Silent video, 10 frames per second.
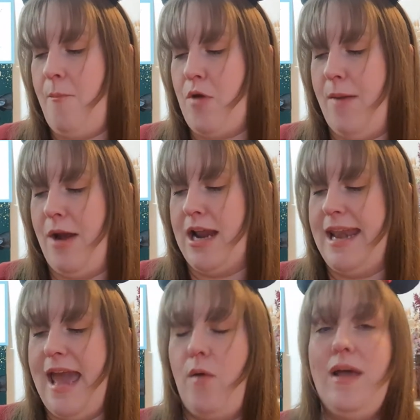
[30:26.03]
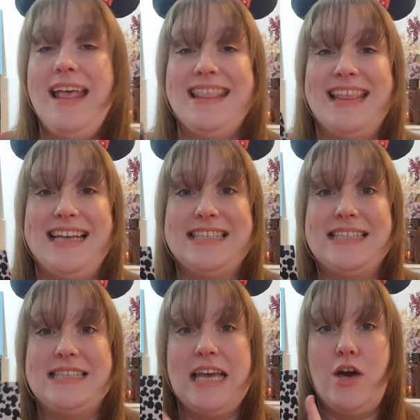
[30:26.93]
Primark now.
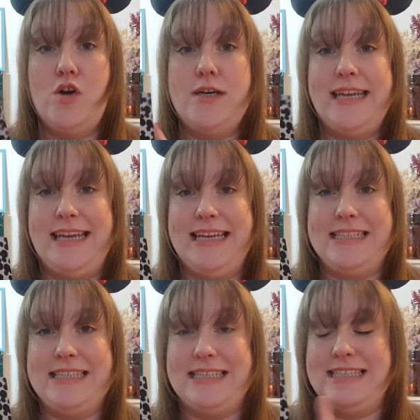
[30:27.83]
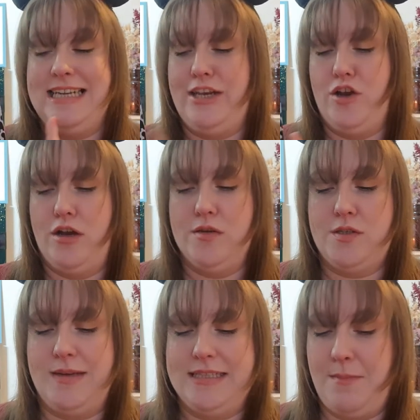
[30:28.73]
This hoodie is 16 euro,
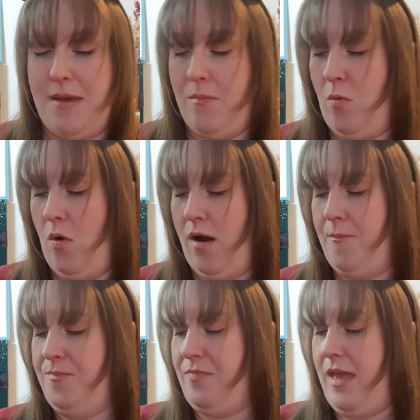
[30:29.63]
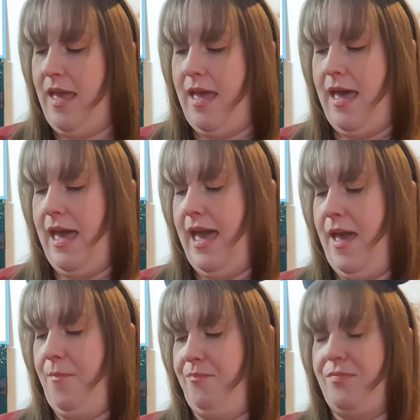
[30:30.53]
so it's a bit more.
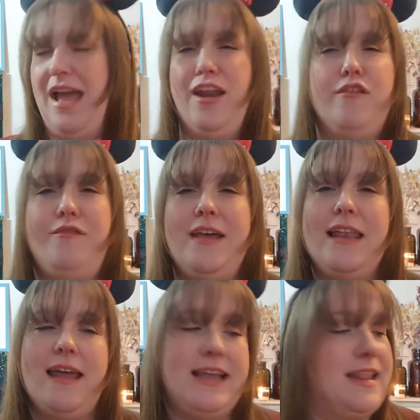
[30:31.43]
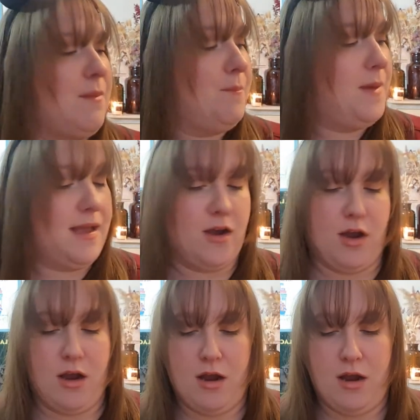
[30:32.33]
Um, and I feel like that
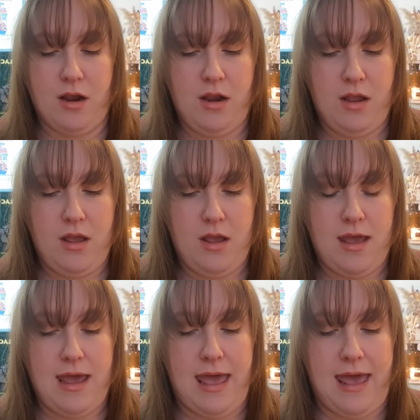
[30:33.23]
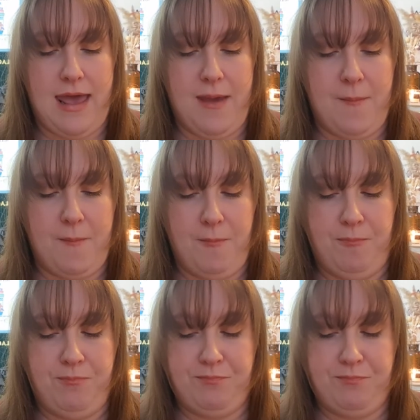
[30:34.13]
bigger um,